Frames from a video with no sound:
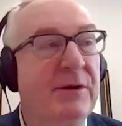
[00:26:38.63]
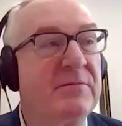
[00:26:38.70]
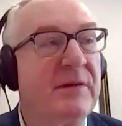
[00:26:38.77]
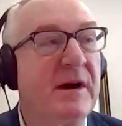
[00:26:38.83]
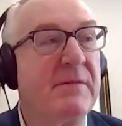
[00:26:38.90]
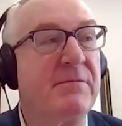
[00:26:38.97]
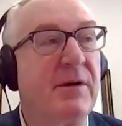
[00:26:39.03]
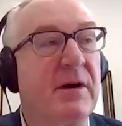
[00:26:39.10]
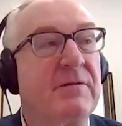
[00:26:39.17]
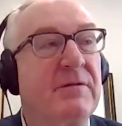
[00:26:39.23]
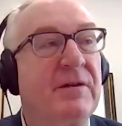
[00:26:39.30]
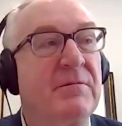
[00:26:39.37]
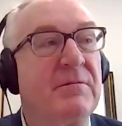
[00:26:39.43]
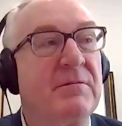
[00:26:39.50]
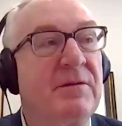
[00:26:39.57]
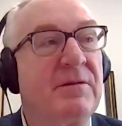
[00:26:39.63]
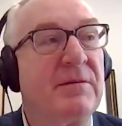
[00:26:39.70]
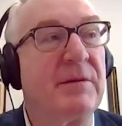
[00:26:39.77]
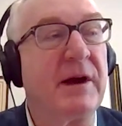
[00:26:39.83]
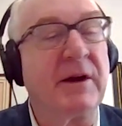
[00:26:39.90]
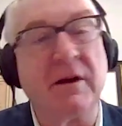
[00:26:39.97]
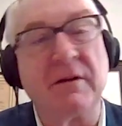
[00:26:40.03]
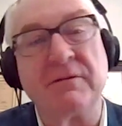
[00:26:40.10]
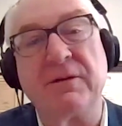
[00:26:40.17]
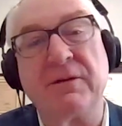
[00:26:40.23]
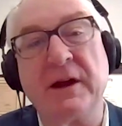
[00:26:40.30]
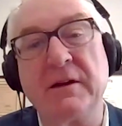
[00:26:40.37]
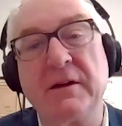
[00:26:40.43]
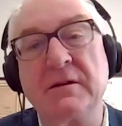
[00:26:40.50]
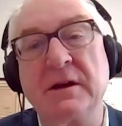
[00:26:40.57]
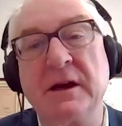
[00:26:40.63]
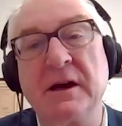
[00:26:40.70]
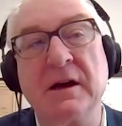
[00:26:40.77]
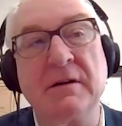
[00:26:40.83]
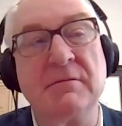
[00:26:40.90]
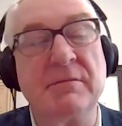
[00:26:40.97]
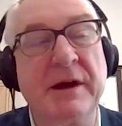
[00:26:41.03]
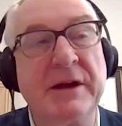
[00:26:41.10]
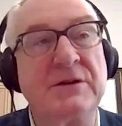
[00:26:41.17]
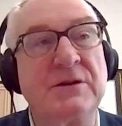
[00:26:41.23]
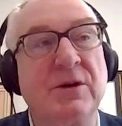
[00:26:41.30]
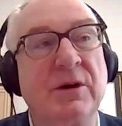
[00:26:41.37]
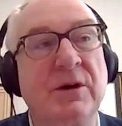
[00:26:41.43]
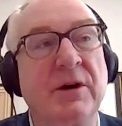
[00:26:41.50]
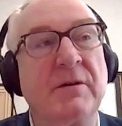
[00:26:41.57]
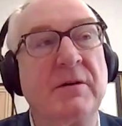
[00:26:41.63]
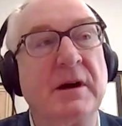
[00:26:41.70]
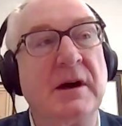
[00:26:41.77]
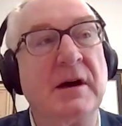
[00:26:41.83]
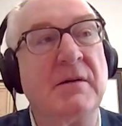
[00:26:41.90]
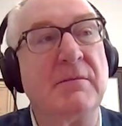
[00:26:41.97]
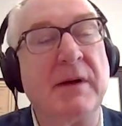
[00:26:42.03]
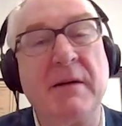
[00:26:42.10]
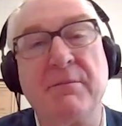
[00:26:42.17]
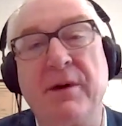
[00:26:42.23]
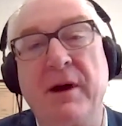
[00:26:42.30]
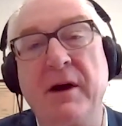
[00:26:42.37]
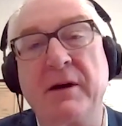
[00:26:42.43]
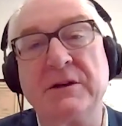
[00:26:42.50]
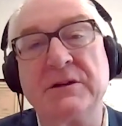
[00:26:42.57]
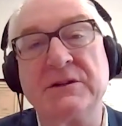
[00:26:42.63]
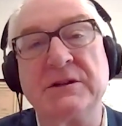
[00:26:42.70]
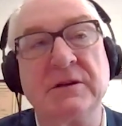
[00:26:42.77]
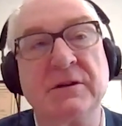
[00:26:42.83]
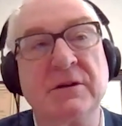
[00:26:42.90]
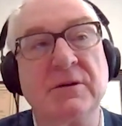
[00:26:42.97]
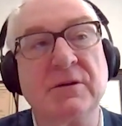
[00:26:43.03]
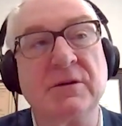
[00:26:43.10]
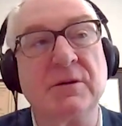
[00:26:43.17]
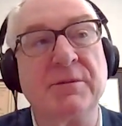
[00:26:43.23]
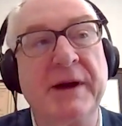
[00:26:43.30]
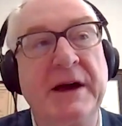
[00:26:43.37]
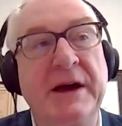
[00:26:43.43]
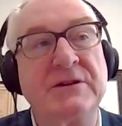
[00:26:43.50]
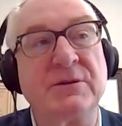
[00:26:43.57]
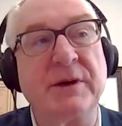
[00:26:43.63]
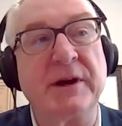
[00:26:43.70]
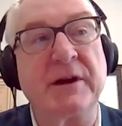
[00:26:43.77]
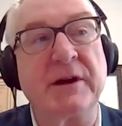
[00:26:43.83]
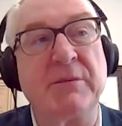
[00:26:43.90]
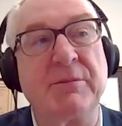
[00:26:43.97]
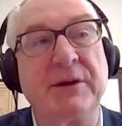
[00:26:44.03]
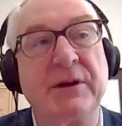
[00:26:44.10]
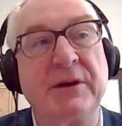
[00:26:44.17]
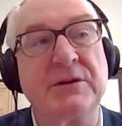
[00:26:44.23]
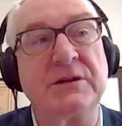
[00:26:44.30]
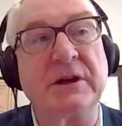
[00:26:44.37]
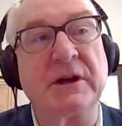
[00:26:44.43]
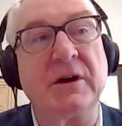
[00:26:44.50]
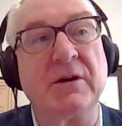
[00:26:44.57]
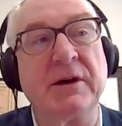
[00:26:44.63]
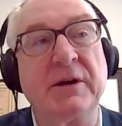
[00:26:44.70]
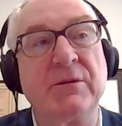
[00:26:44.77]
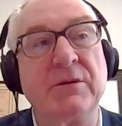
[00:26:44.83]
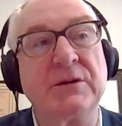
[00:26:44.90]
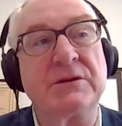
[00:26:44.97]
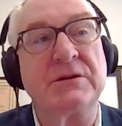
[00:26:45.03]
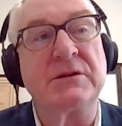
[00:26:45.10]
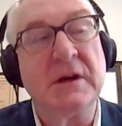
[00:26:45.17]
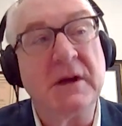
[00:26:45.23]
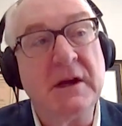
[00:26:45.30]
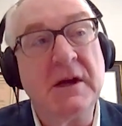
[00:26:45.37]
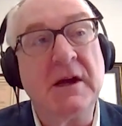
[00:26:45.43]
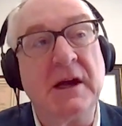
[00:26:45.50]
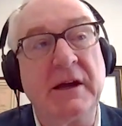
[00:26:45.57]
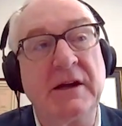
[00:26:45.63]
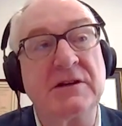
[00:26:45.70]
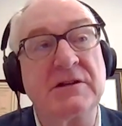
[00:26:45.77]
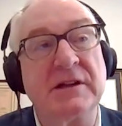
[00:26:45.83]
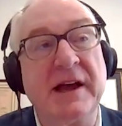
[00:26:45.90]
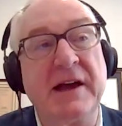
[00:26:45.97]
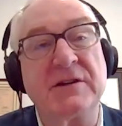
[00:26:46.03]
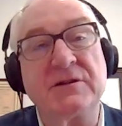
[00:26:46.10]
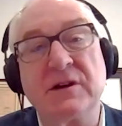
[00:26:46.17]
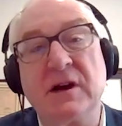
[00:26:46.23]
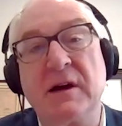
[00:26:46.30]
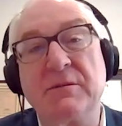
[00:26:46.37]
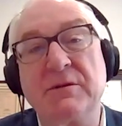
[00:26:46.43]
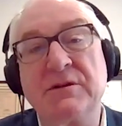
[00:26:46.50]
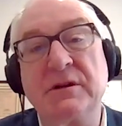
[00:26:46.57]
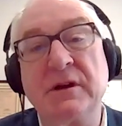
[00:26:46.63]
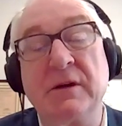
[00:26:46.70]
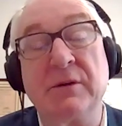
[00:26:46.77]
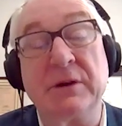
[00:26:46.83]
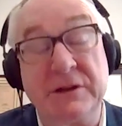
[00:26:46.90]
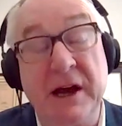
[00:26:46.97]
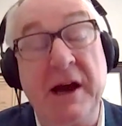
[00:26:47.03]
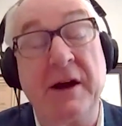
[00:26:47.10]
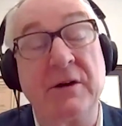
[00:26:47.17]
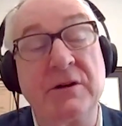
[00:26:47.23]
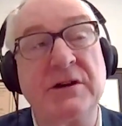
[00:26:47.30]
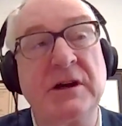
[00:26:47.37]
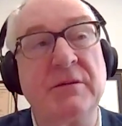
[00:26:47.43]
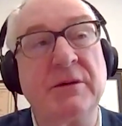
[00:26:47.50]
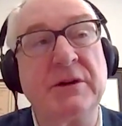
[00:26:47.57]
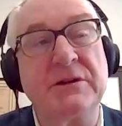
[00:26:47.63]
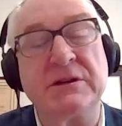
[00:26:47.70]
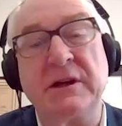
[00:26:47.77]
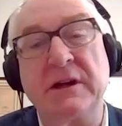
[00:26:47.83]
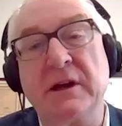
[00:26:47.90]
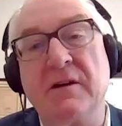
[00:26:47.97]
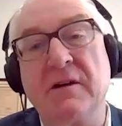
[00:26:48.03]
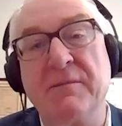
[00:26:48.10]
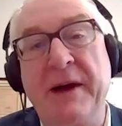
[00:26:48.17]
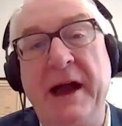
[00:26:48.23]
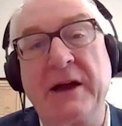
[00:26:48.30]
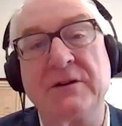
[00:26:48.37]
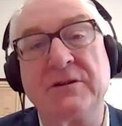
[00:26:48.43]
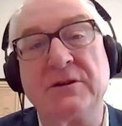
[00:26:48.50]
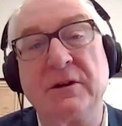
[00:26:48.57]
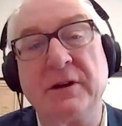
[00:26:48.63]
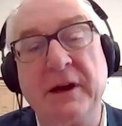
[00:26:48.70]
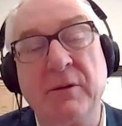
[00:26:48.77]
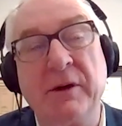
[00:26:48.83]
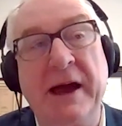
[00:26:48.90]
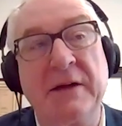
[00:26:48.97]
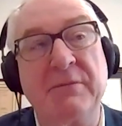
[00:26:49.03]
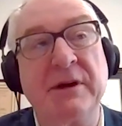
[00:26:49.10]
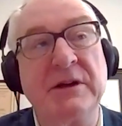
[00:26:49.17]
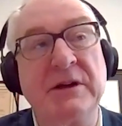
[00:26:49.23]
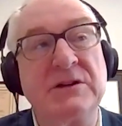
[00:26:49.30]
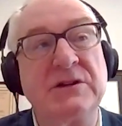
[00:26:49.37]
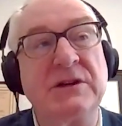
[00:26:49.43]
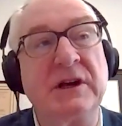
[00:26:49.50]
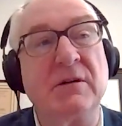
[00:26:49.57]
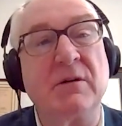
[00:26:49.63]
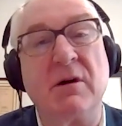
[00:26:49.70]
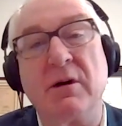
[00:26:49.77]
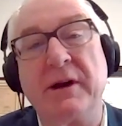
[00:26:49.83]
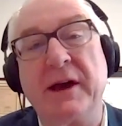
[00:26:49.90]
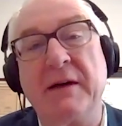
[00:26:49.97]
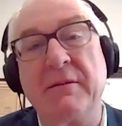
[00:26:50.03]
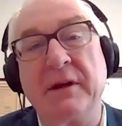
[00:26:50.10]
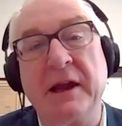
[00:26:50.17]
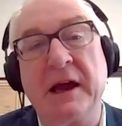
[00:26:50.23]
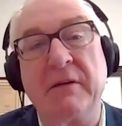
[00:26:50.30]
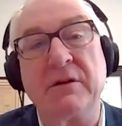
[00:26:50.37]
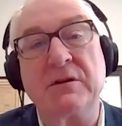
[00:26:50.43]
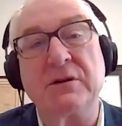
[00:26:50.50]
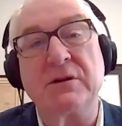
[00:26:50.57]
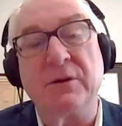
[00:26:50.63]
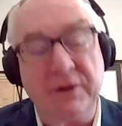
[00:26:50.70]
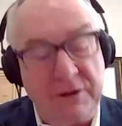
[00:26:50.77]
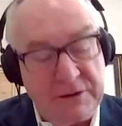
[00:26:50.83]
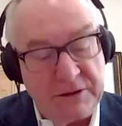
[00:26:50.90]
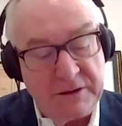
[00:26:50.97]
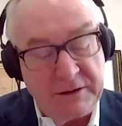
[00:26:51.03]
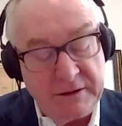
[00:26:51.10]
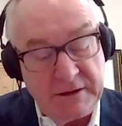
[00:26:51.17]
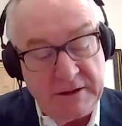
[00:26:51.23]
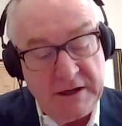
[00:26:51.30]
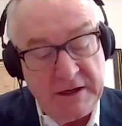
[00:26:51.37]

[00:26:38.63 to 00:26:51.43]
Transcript: in my book from my good friend, mentor, Bob Parkinson, who passed away a couple of years ago. He was in his last job, retired chairman and CEO of Baxter. He had been COO at Abbott Laboratories. And